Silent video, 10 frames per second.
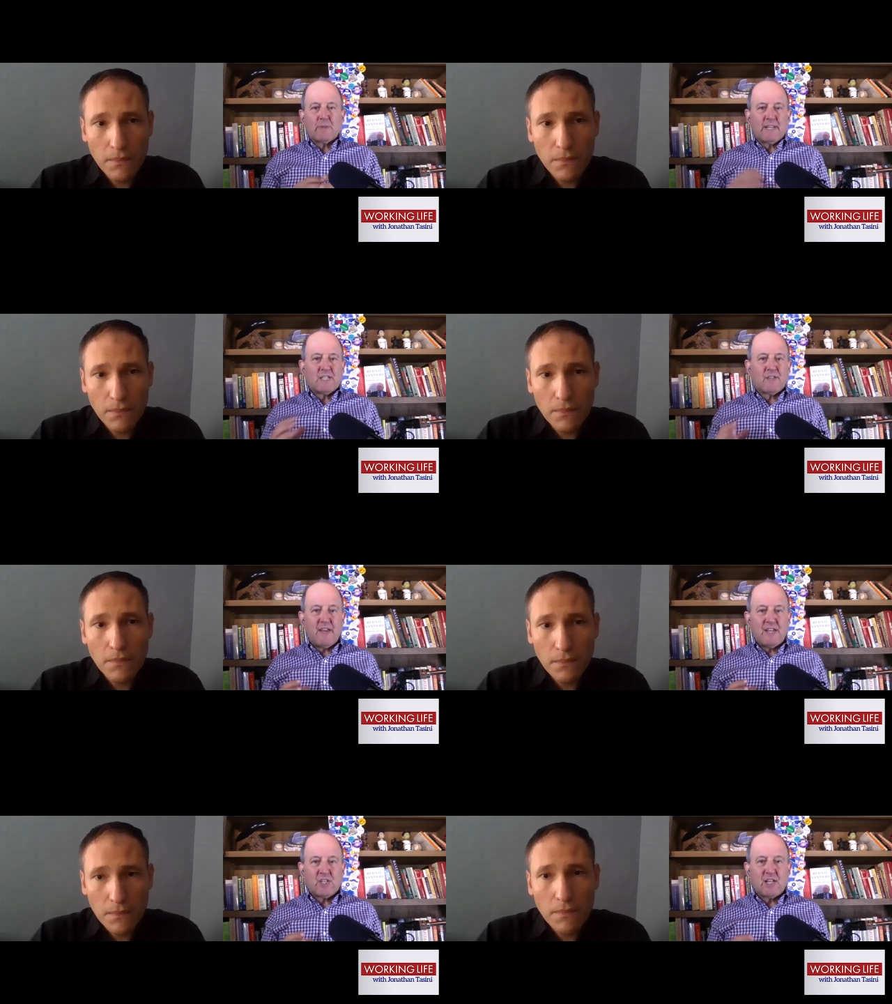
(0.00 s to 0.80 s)
Speaker 1: But let's
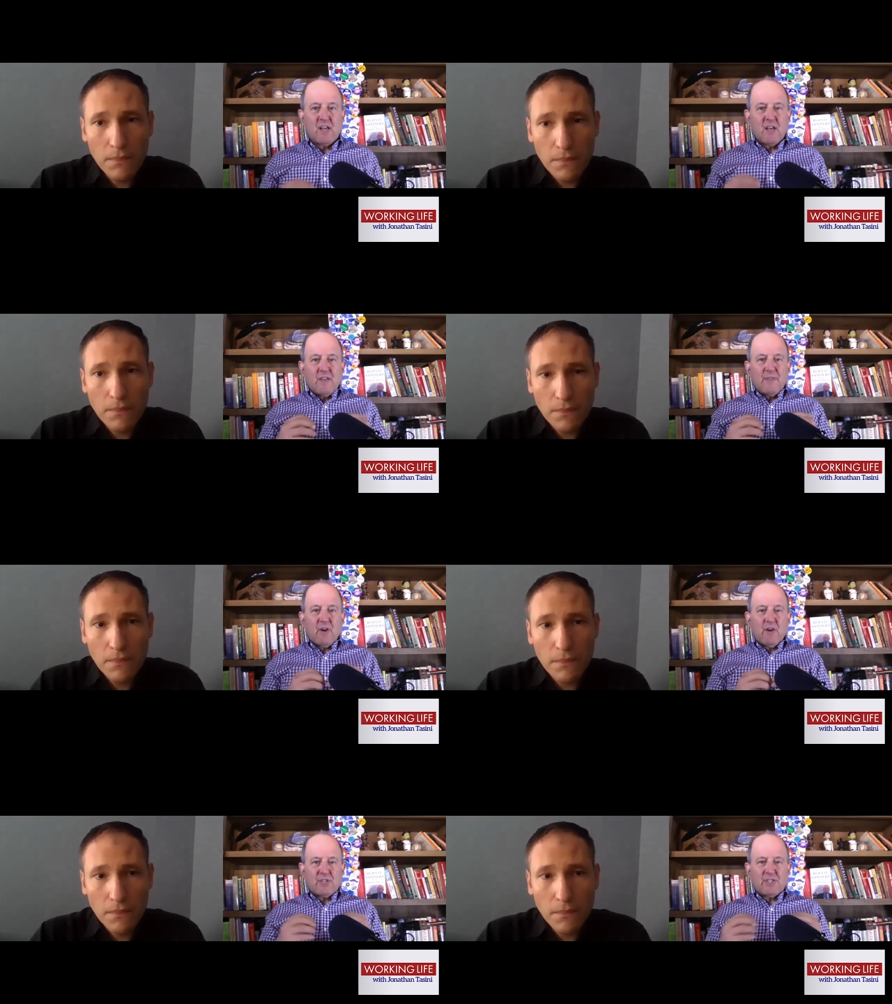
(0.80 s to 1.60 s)
face it,
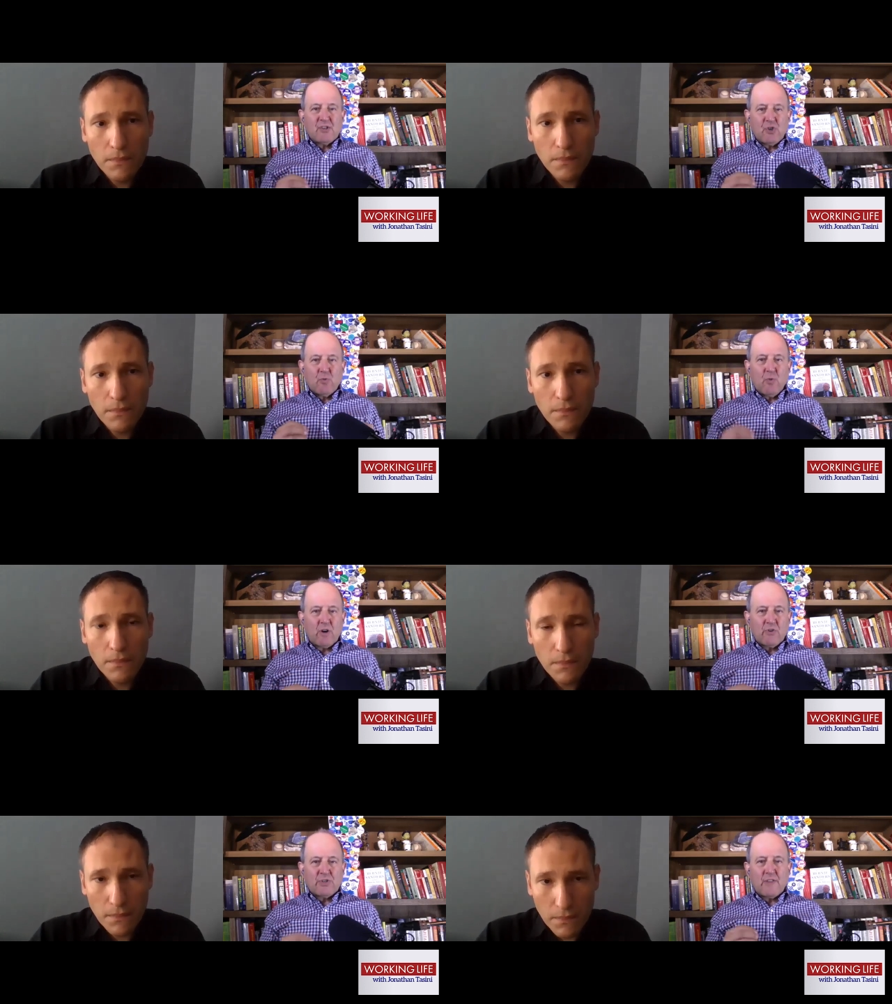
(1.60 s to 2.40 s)
there are essential
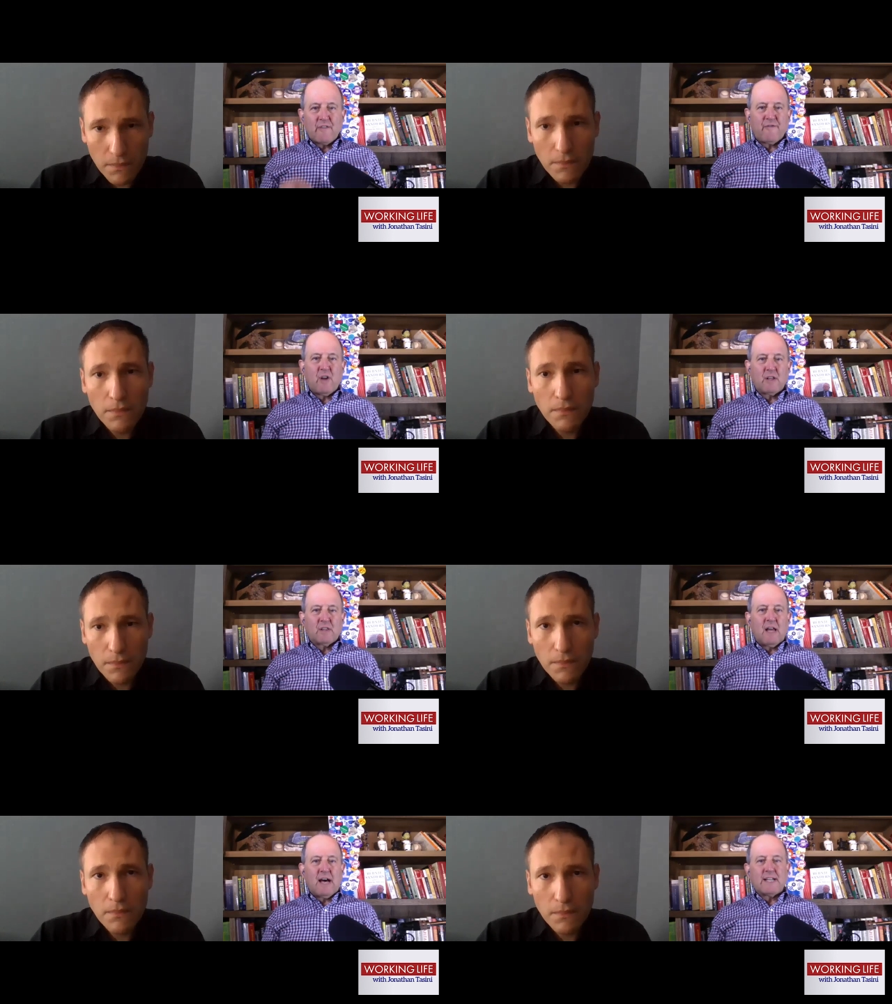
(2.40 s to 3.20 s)
workers on the front
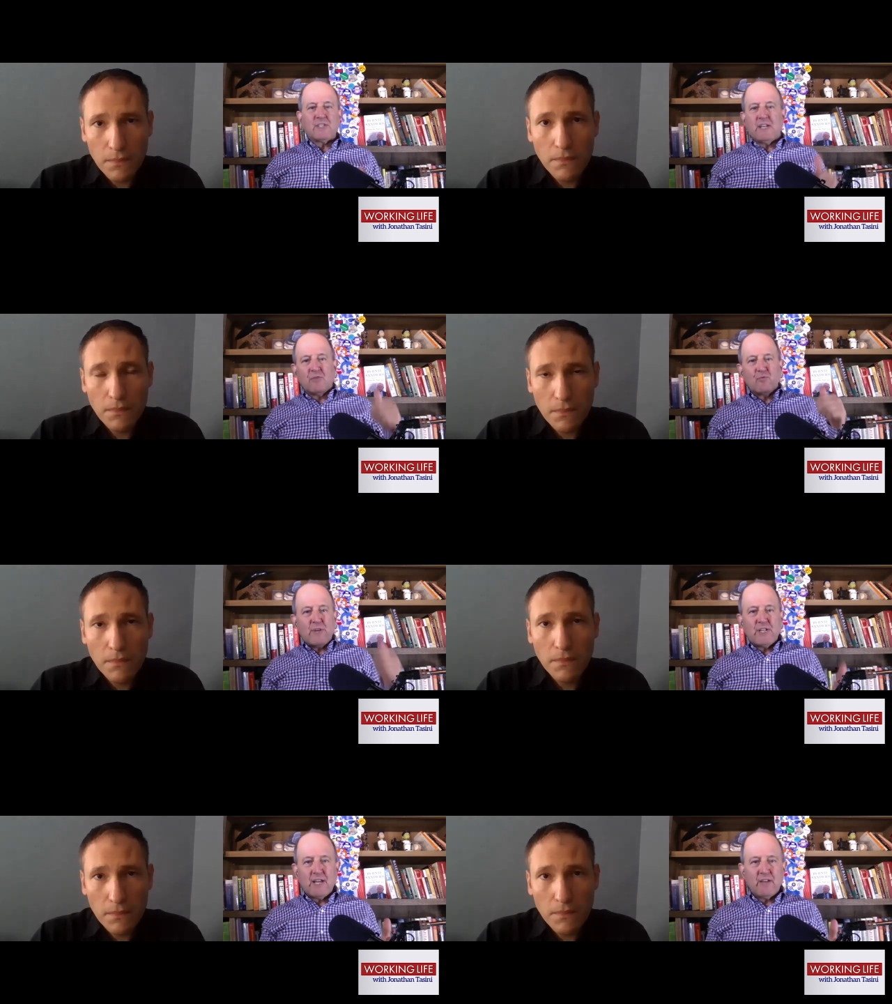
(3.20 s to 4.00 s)
lines in
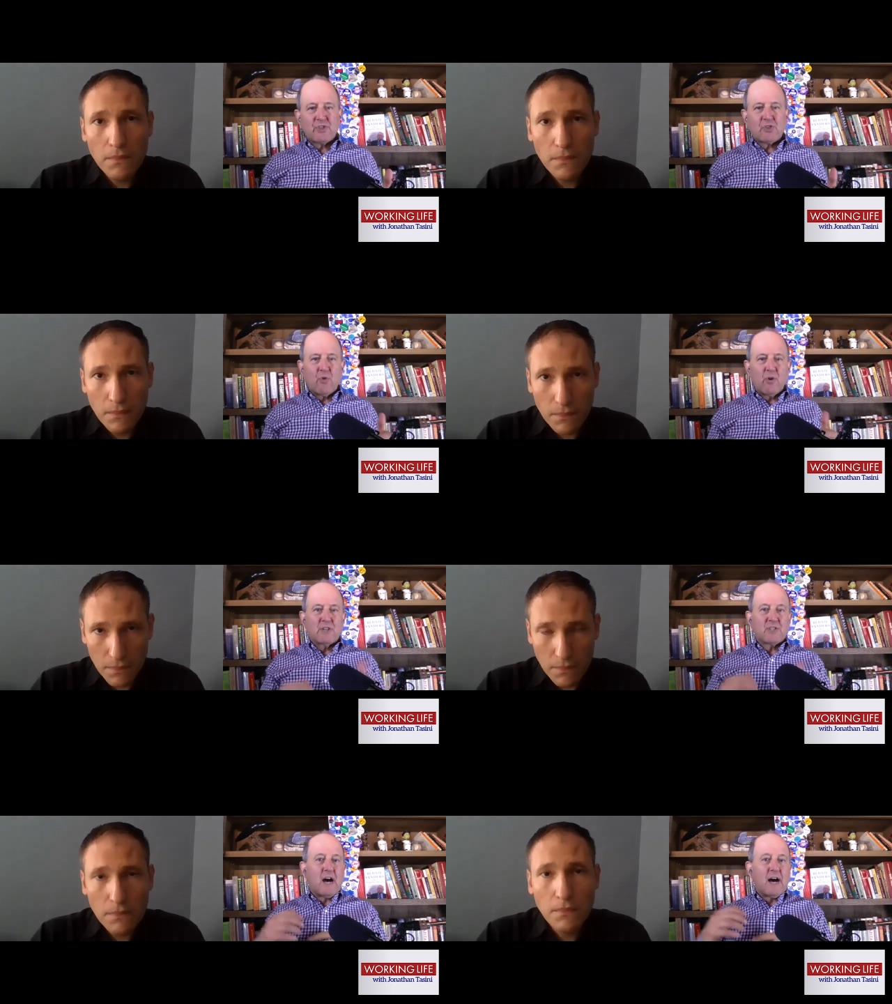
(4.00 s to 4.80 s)
retail
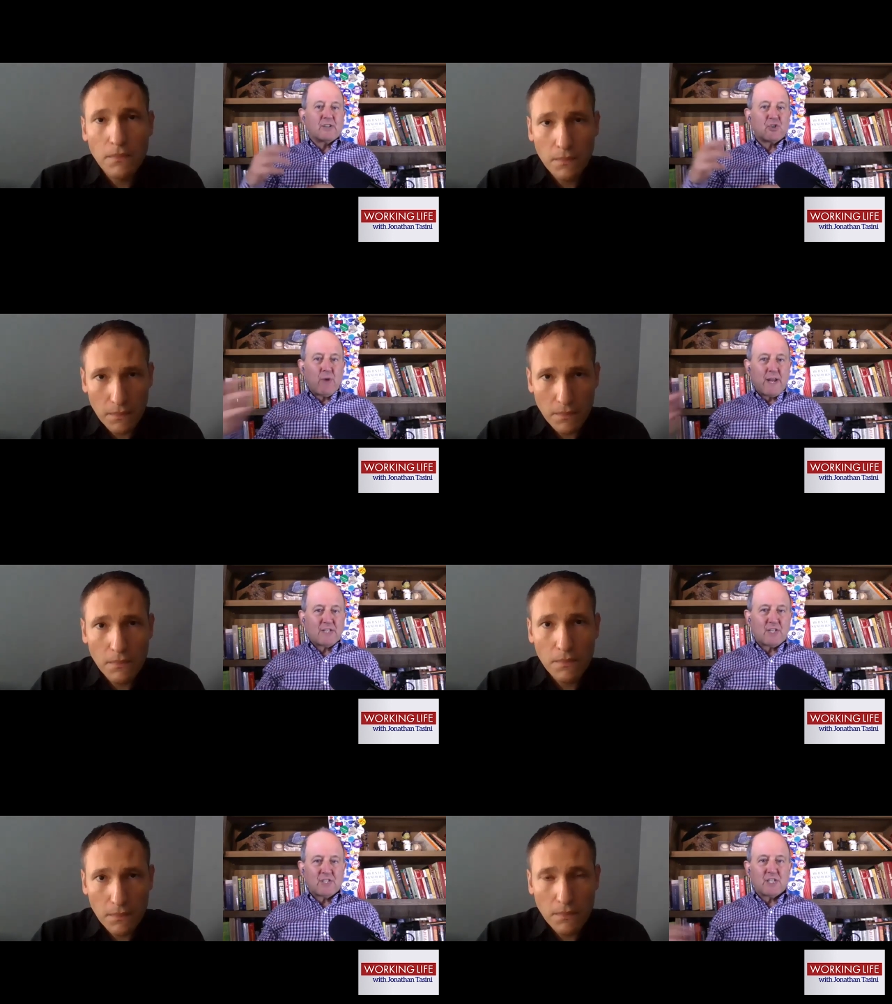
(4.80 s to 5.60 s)
stores, on
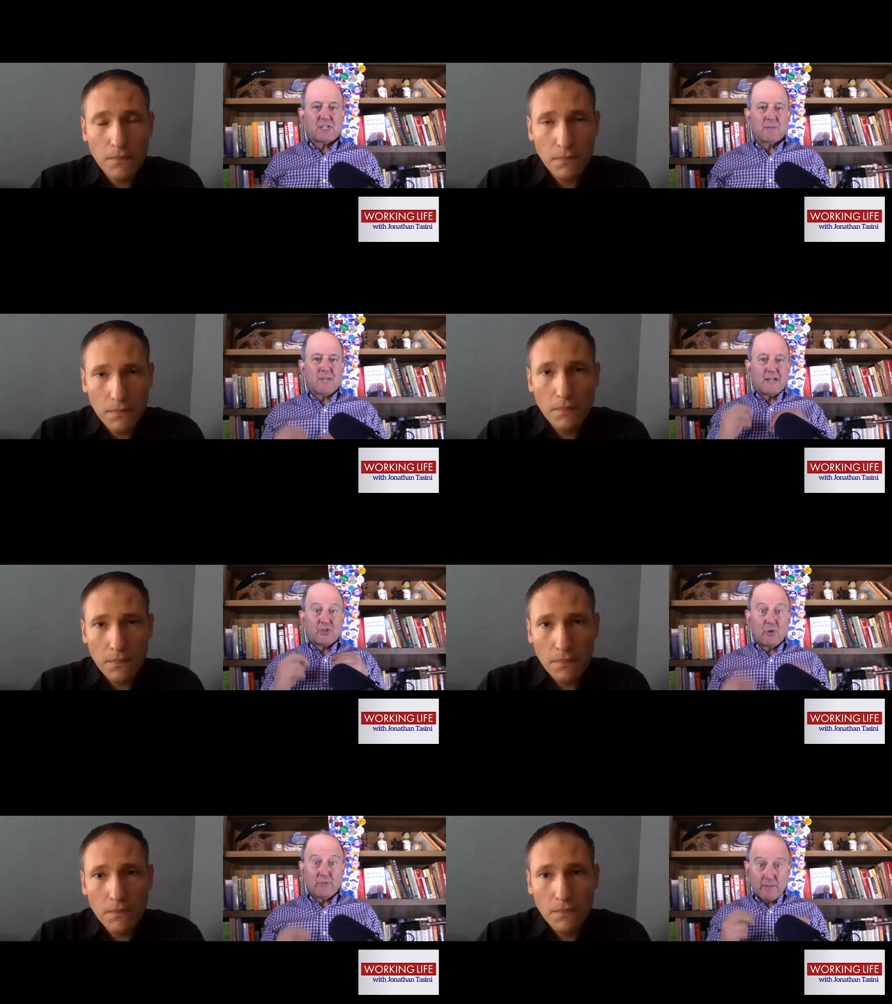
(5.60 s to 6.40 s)
transit systems, and
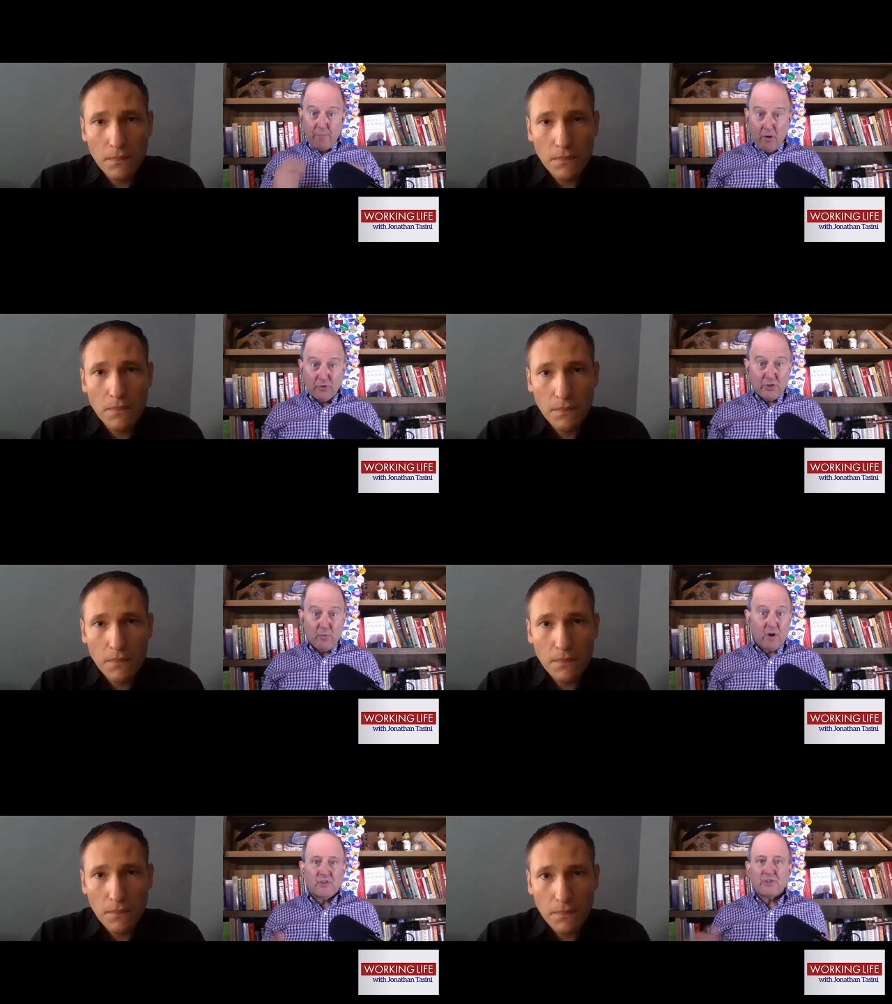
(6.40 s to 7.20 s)
certainly poultry
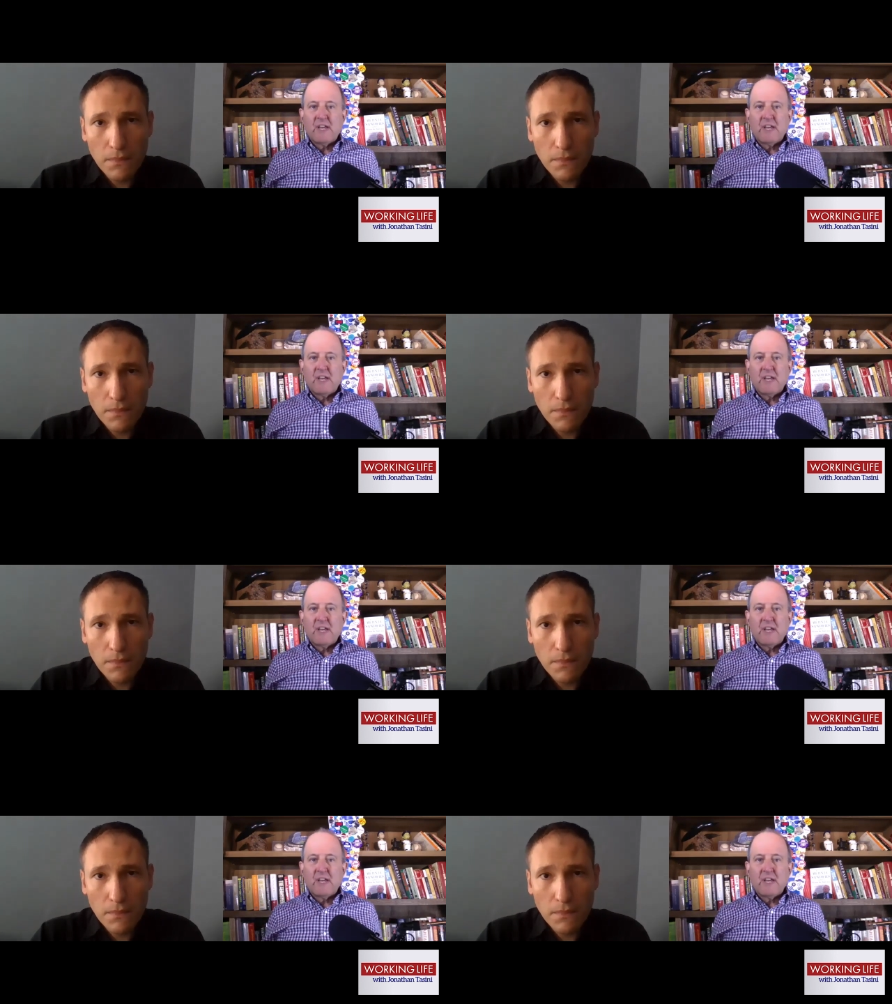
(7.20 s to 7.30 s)
workers.